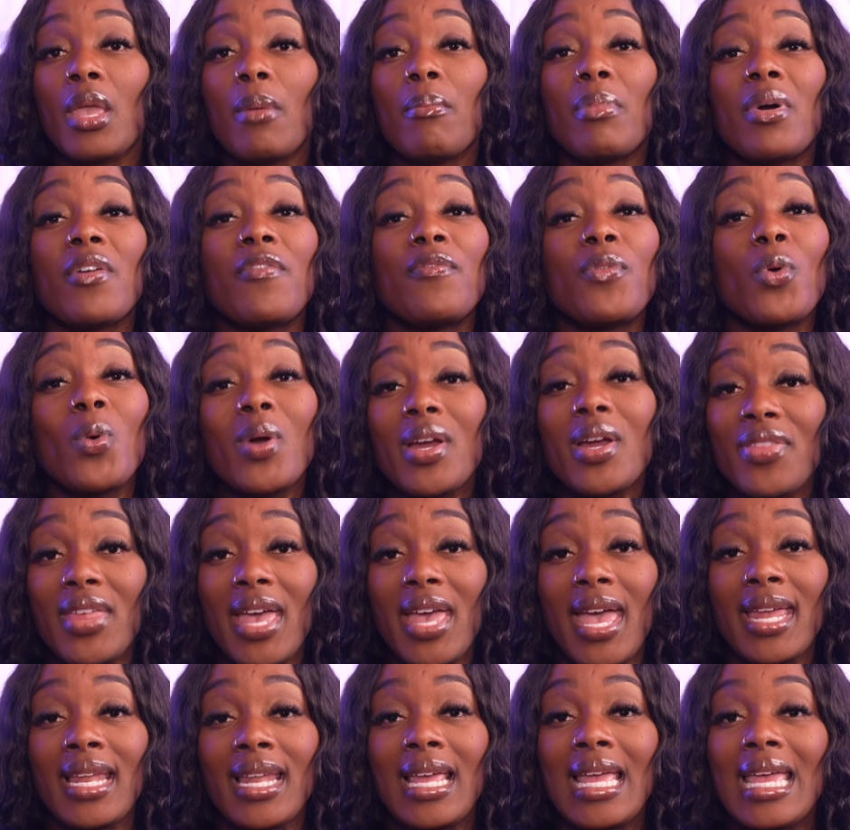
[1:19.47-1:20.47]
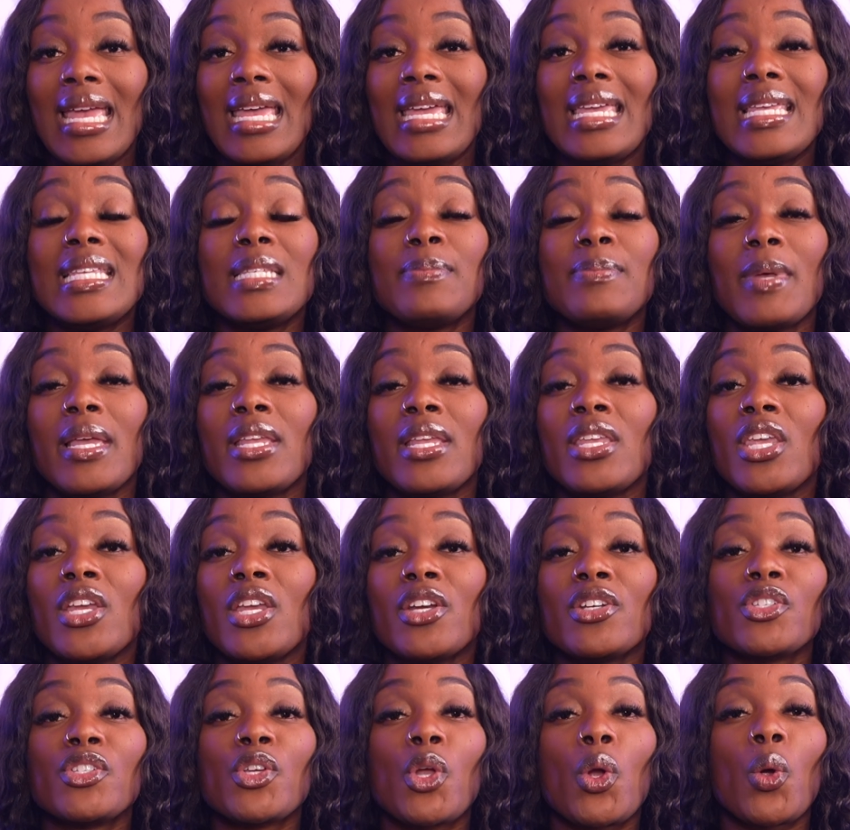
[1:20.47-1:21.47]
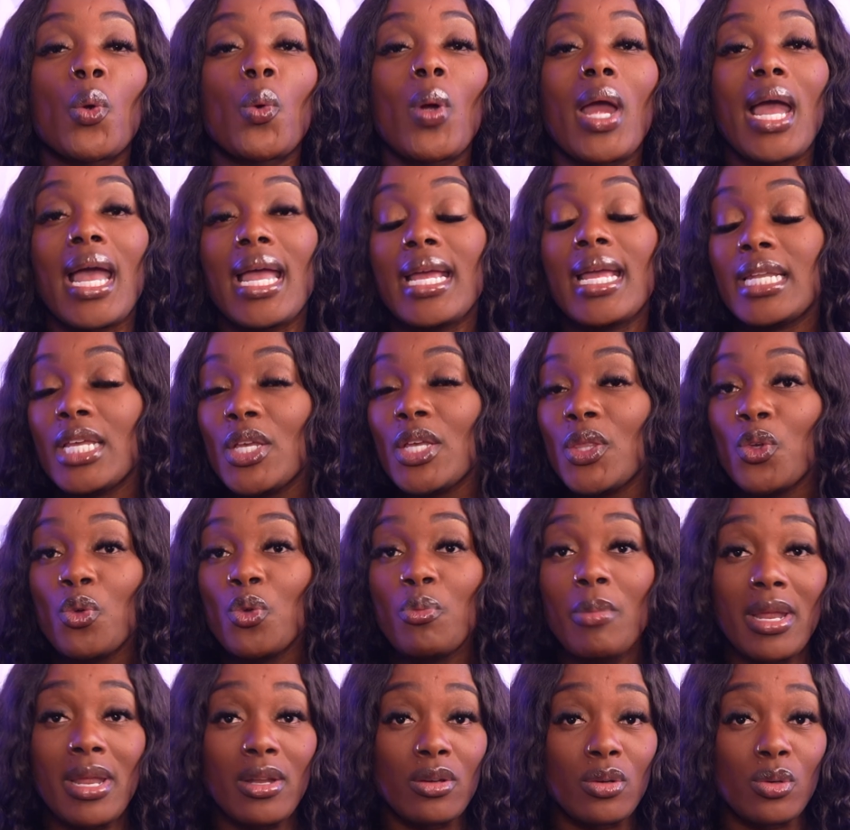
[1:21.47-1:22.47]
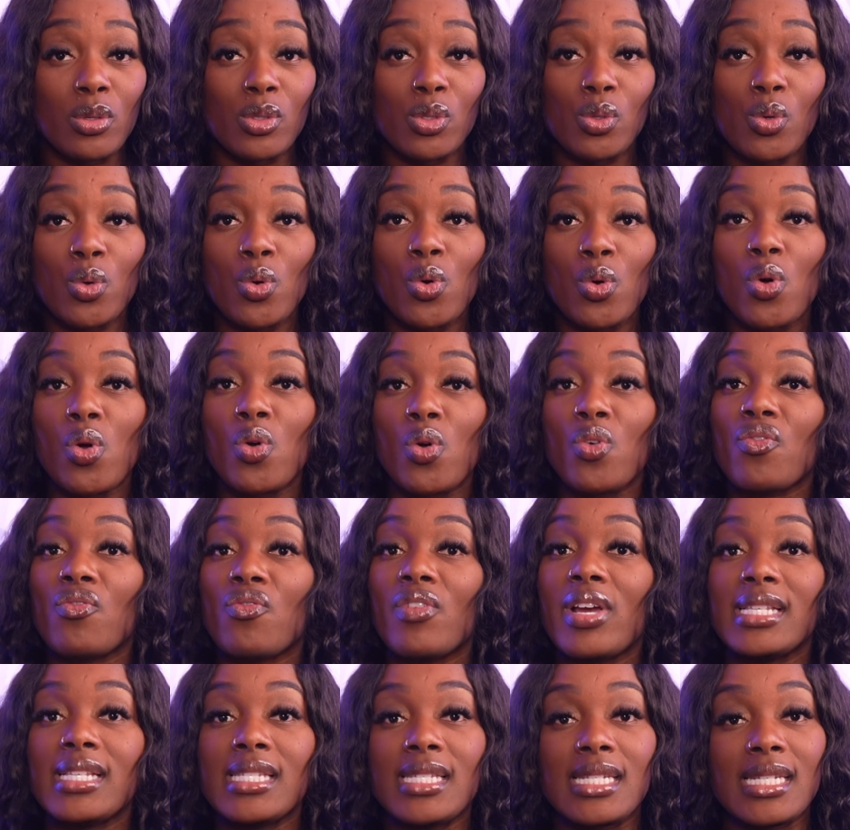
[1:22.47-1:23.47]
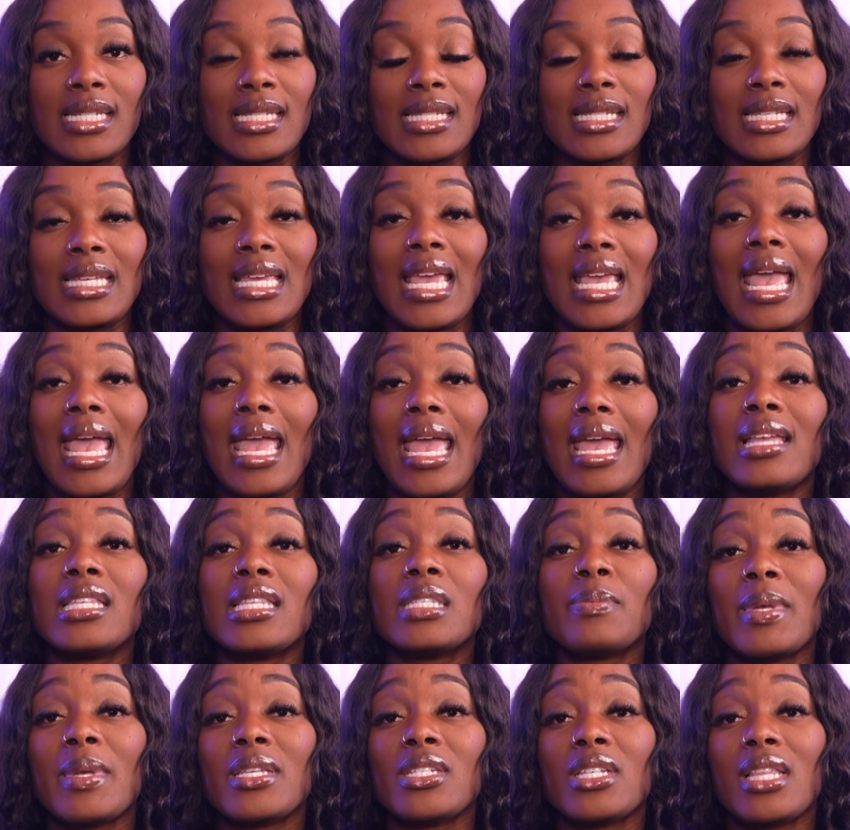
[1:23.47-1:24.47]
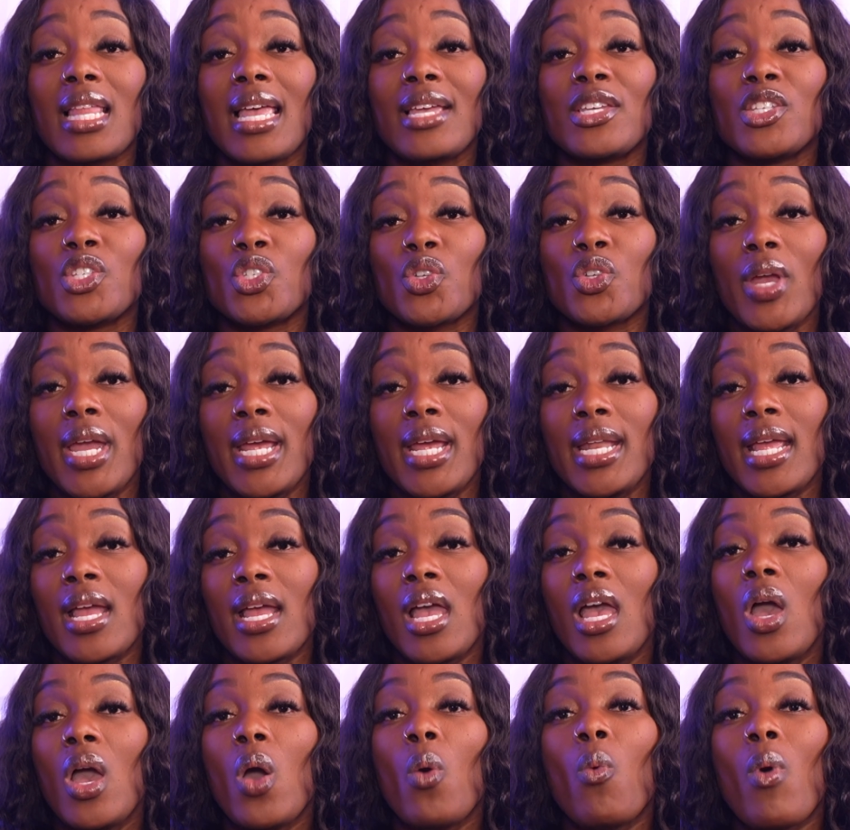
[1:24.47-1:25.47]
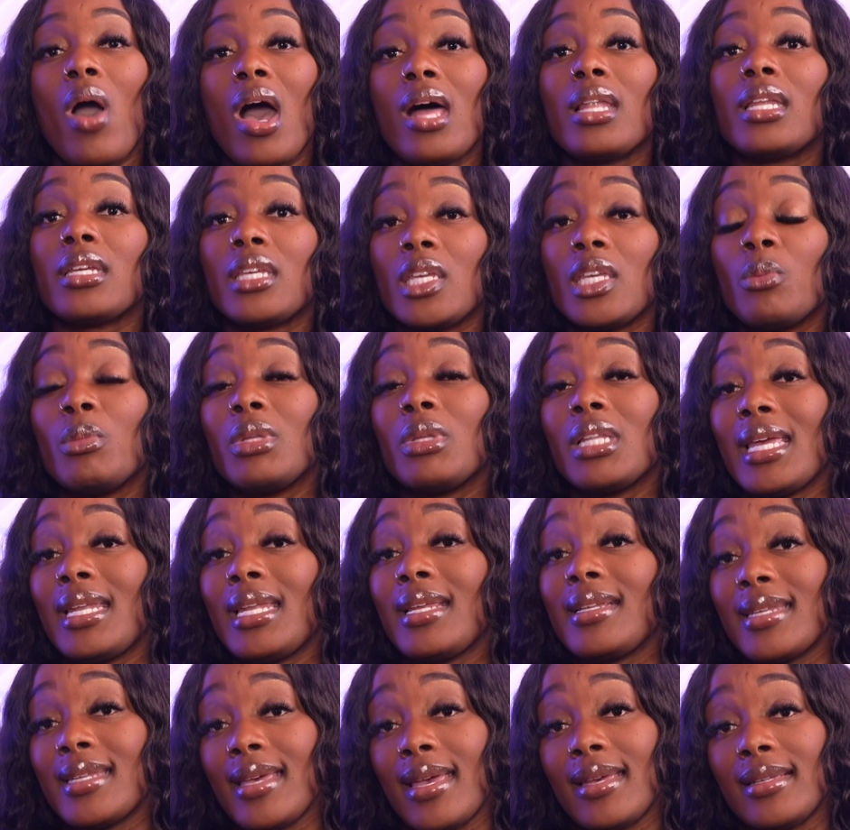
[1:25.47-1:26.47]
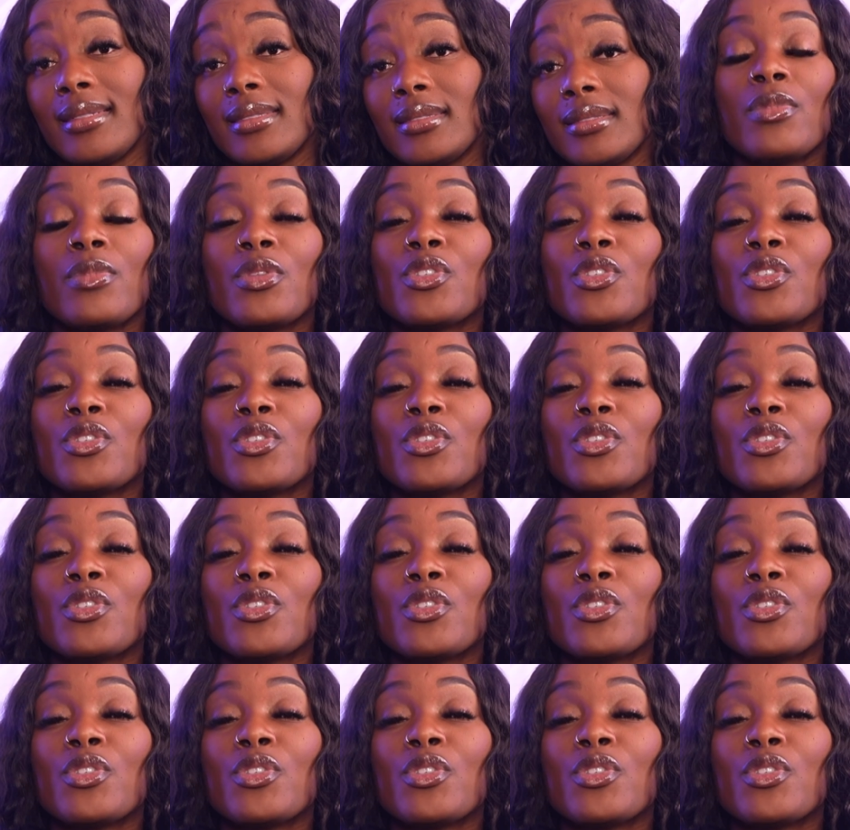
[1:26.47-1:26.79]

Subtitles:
Before that, he spent years grinding through medical school, residency, and specialized training while accumulating debt.